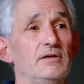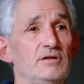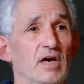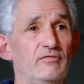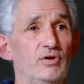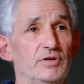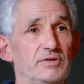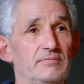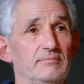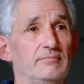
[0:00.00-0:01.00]

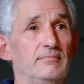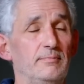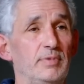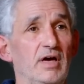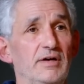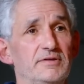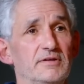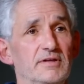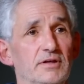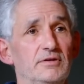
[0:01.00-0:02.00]
diverse plants,
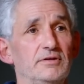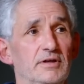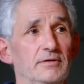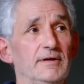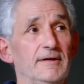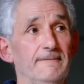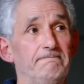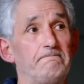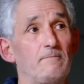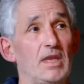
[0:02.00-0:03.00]
etc. So
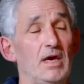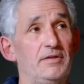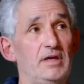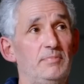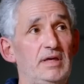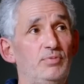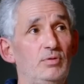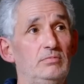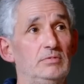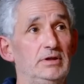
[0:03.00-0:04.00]
I think
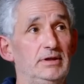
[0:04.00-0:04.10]
people